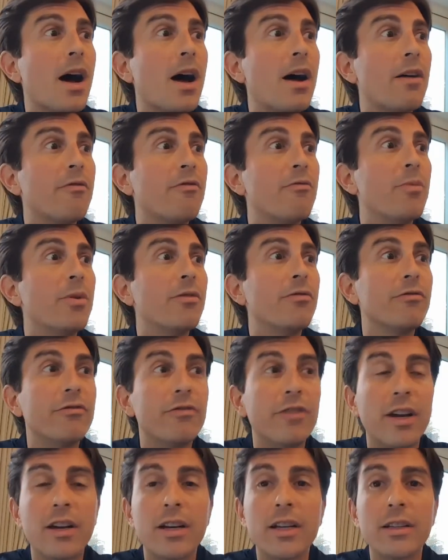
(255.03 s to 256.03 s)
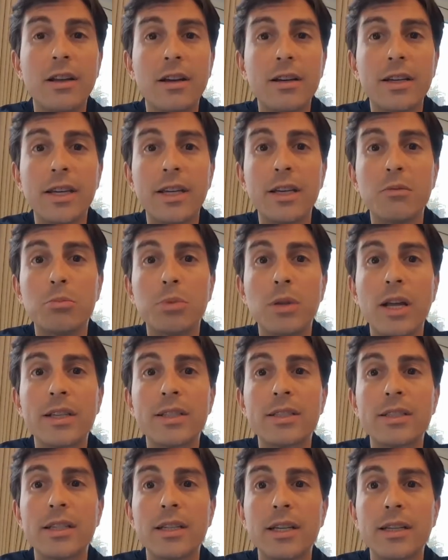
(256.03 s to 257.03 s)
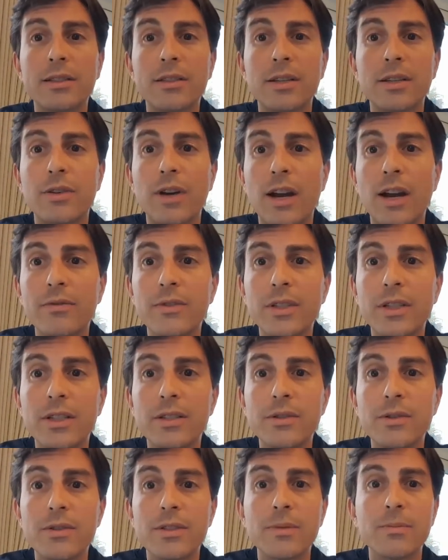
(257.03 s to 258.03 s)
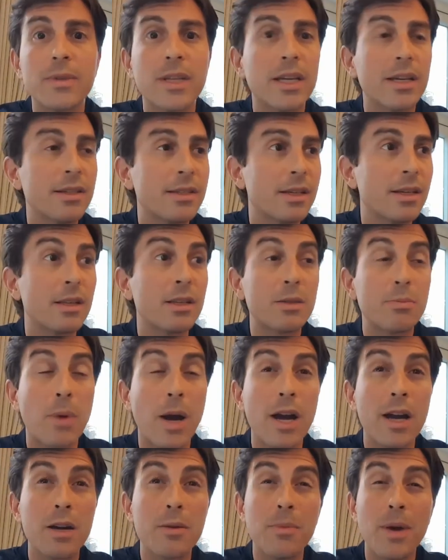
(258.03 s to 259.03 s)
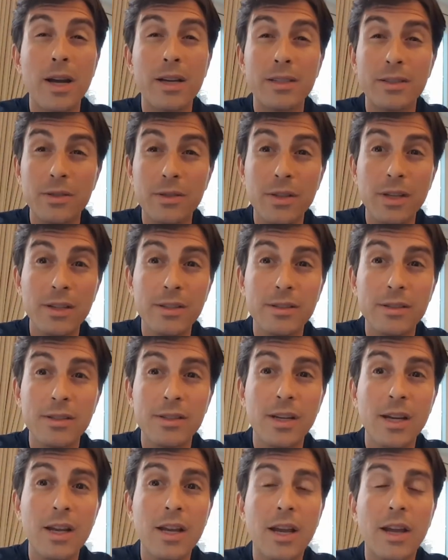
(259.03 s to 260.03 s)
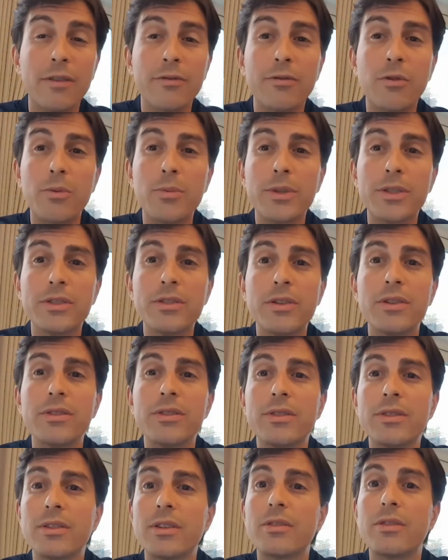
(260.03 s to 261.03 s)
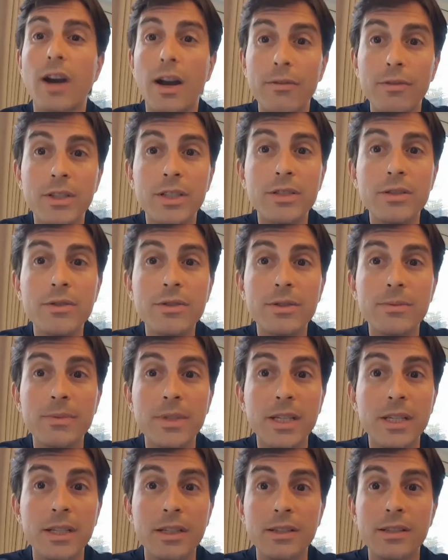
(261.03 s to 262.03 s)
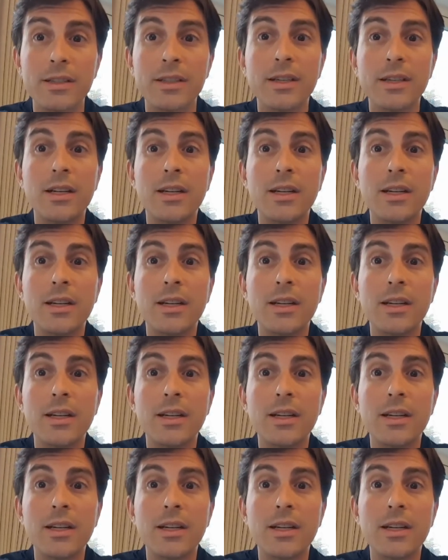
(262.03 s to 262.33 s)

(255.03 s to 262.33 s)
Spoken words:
I've been very lucky and blessed to get to travel and do some things and inspire my students and former students to travel and do some things.